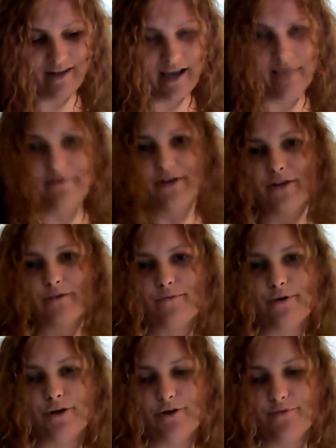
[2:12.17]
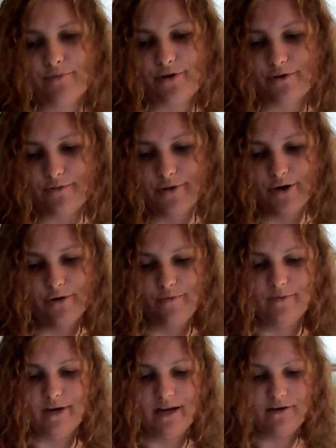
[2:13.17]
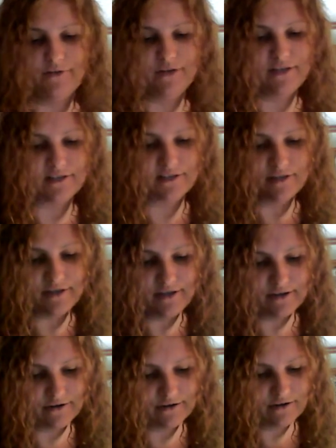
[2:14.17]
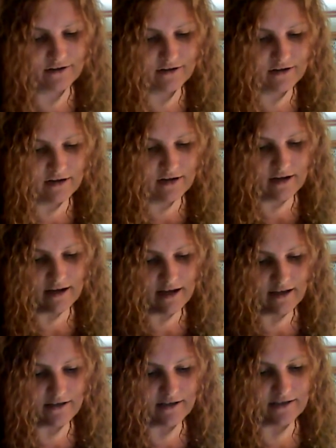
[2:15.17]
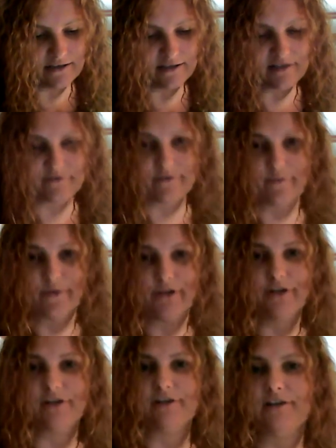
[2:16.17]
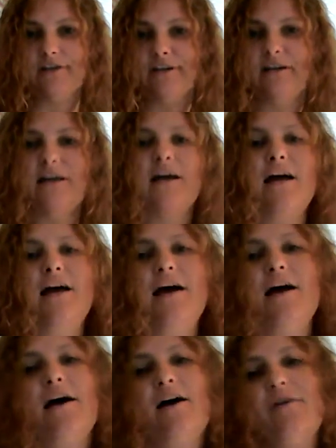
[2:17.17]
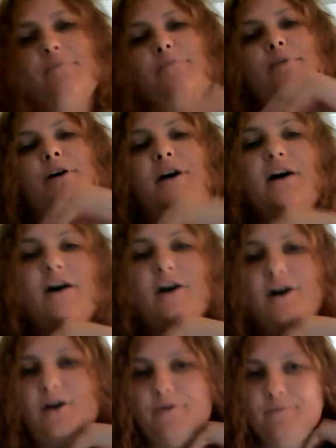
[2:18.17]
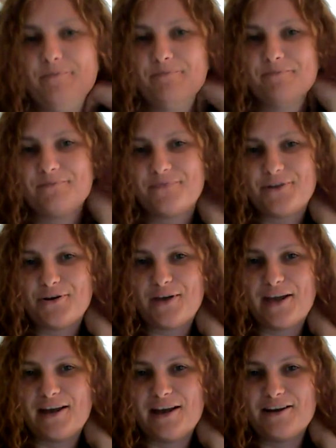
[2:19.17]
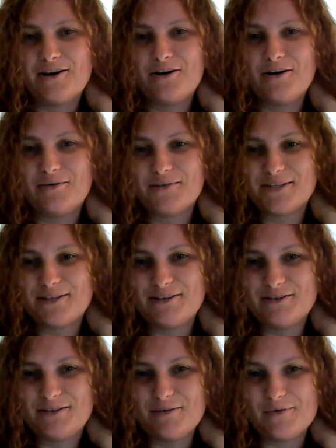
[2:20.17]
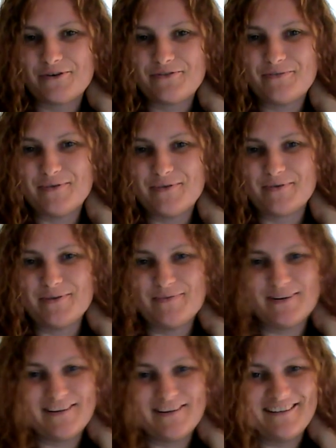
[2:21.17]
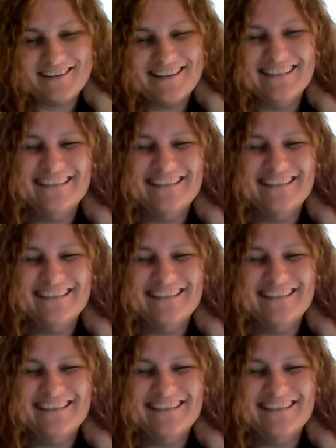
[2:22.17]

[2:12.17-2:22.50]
I have another brother poem. I don't think it's on here. I think it's in a different book. But, okay, I know I wasn't going to do any more from memory, but here,